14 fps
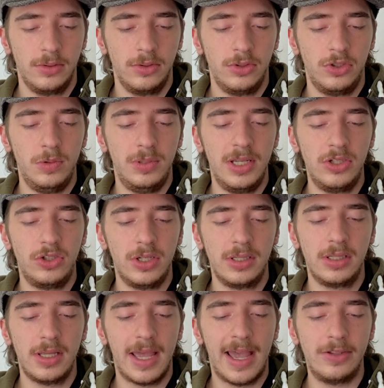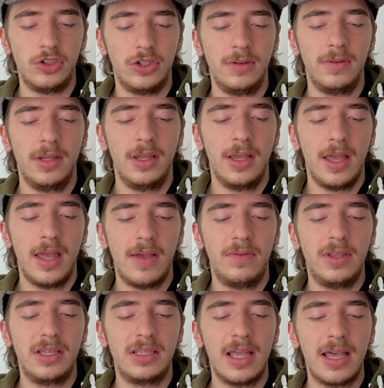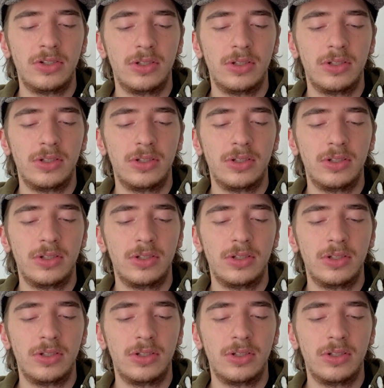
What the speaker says: Judicious, adjective, having,